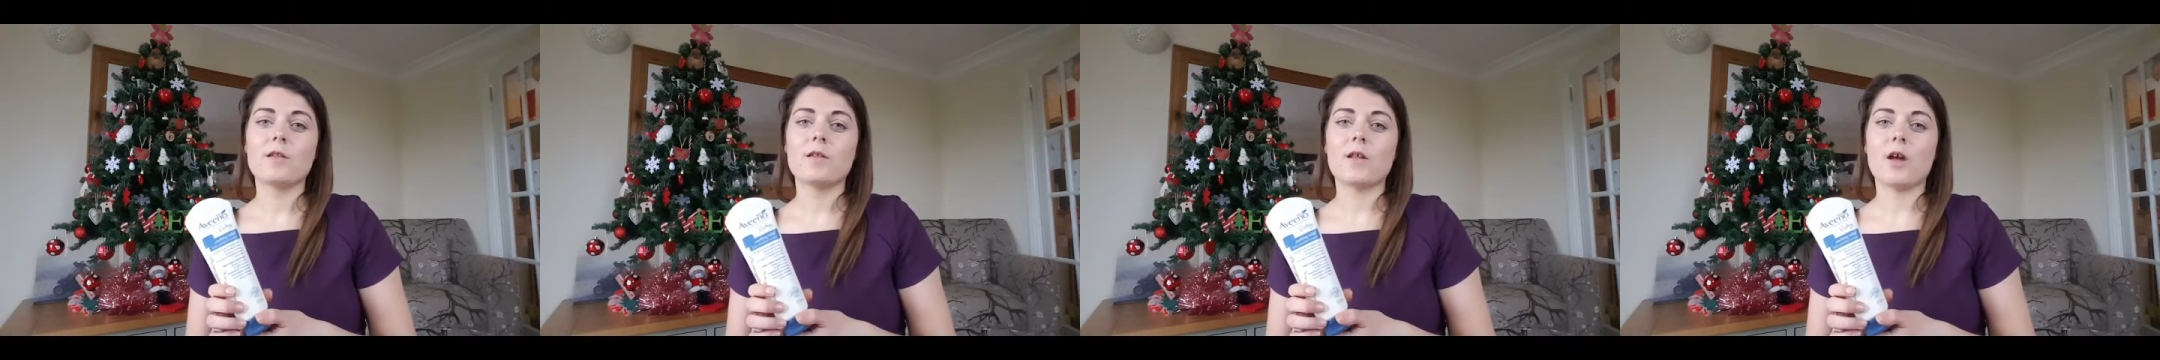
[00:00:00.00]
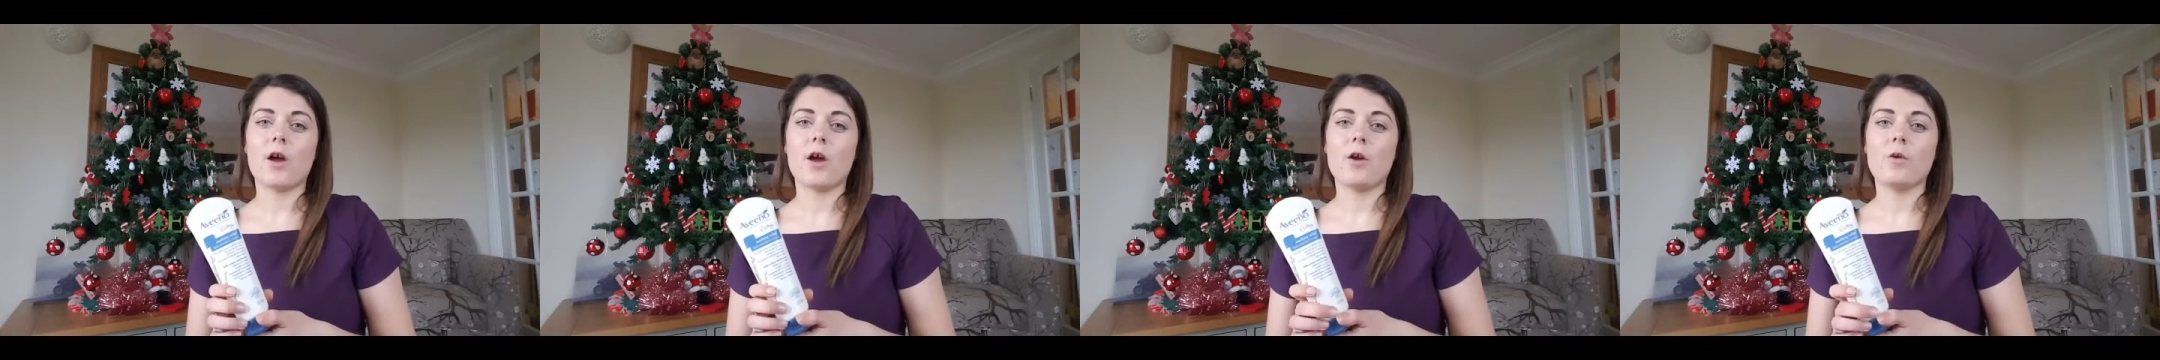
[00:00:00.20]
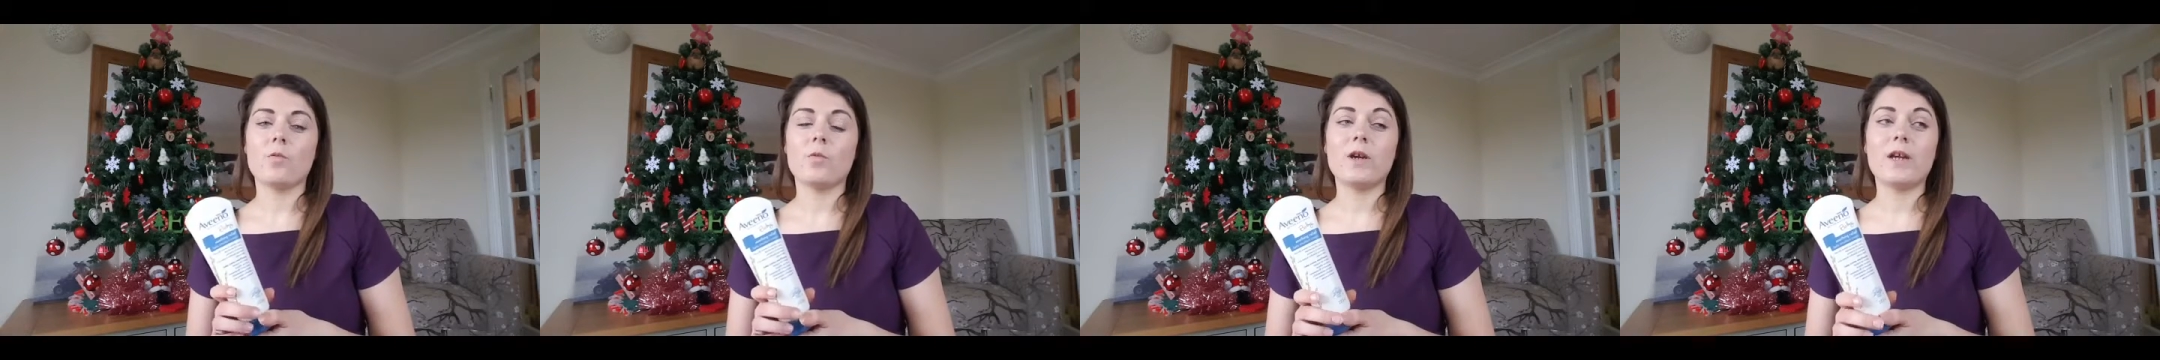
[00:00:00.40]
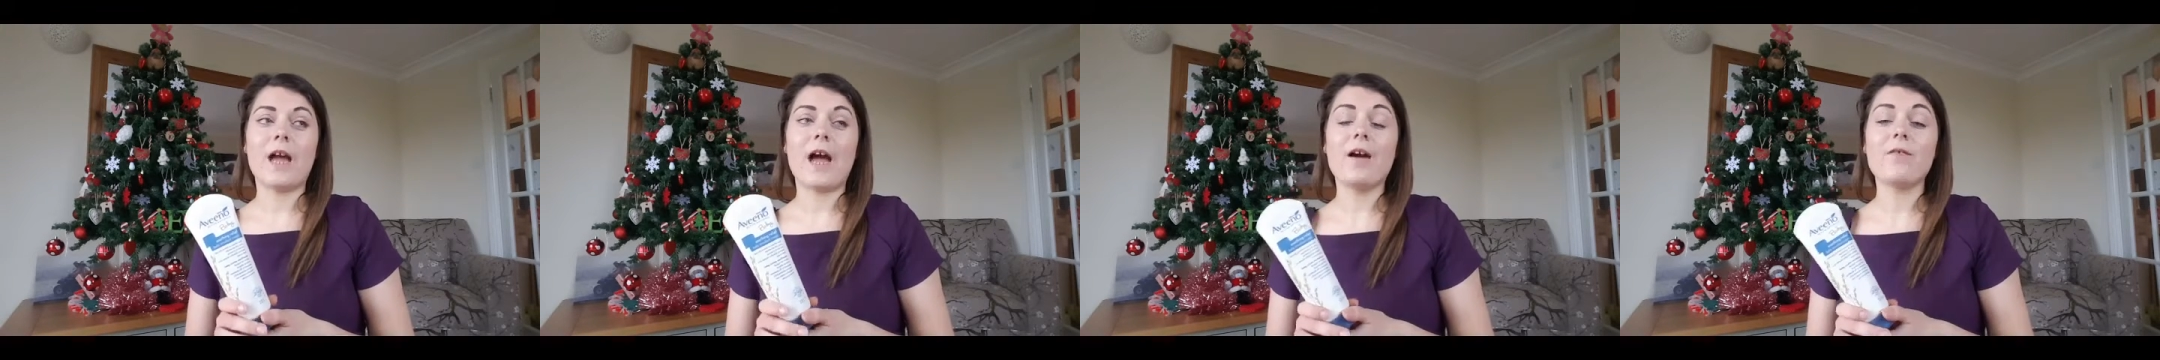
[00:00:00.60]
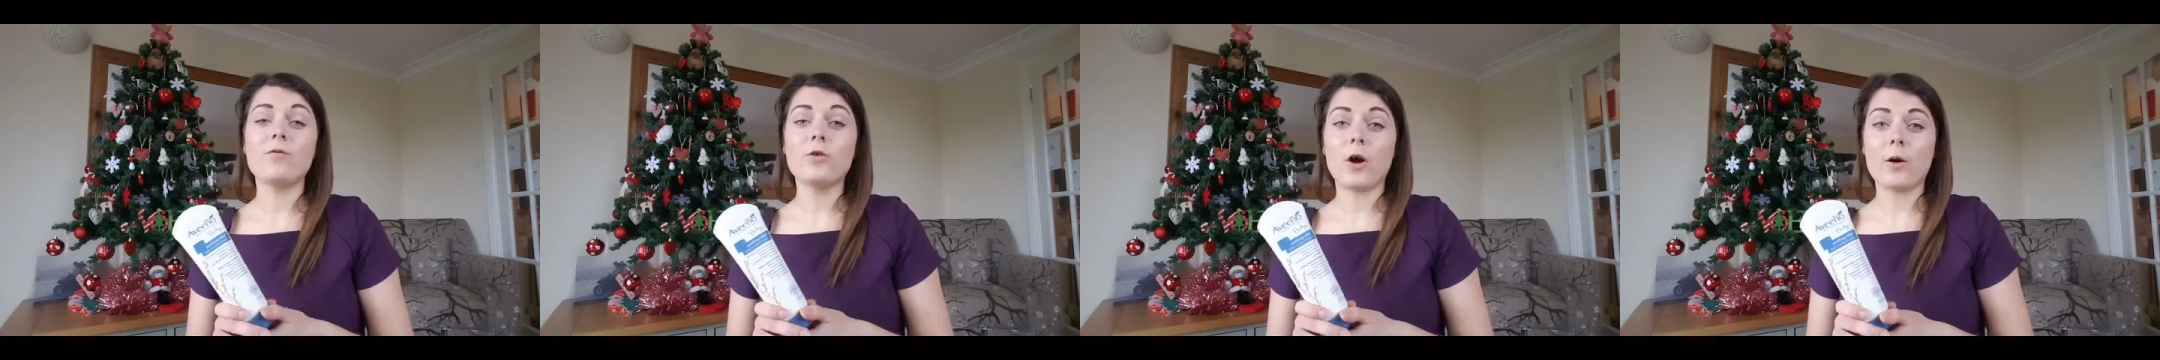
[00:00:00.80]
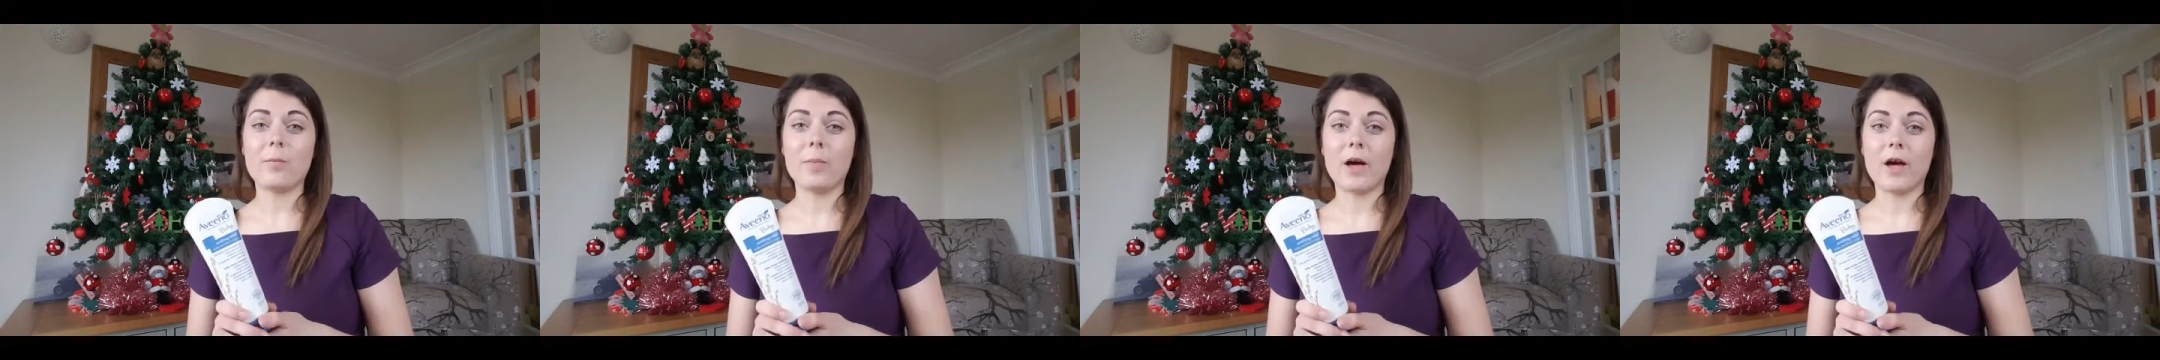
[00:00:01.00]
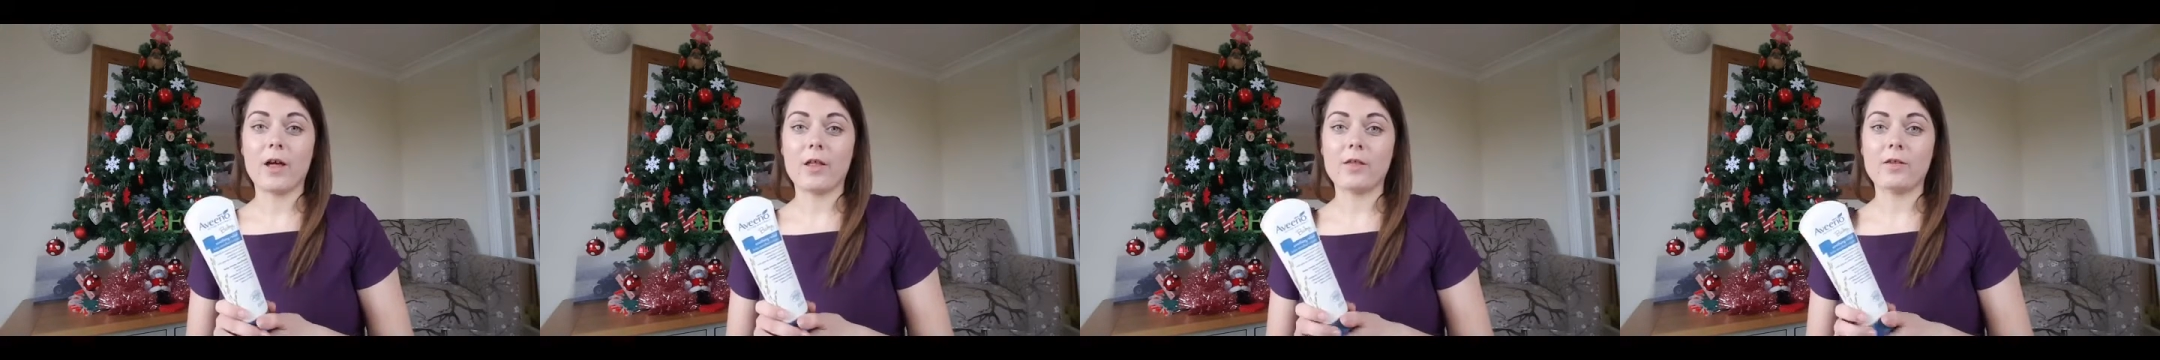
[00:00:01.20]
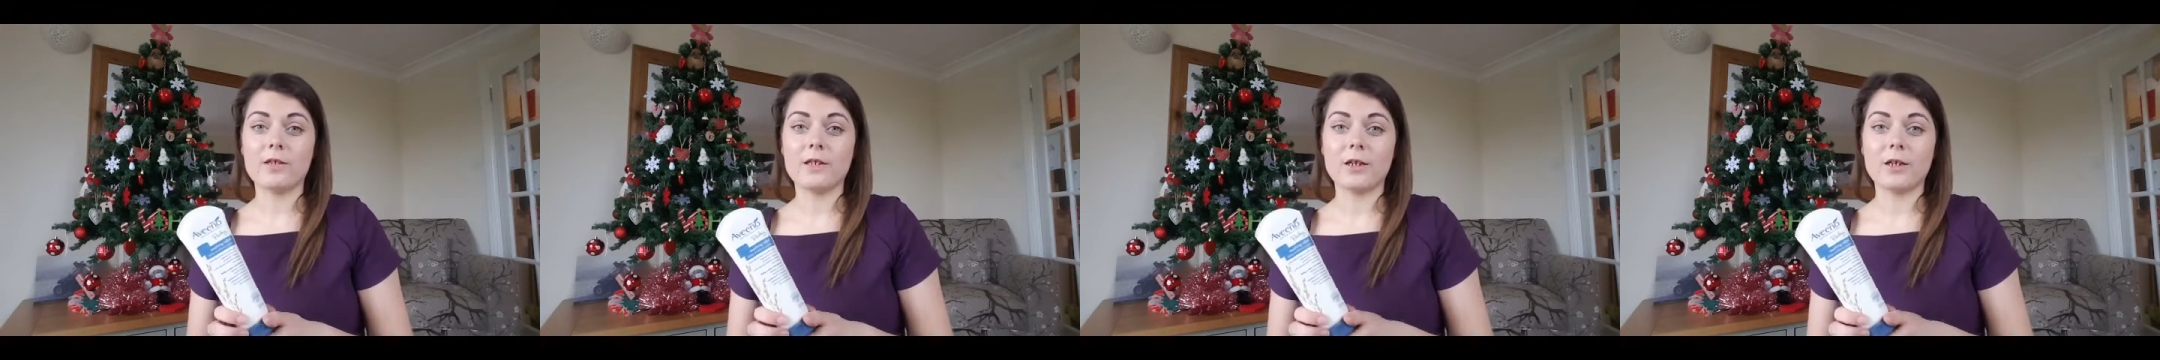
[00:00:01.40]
So we have got a bath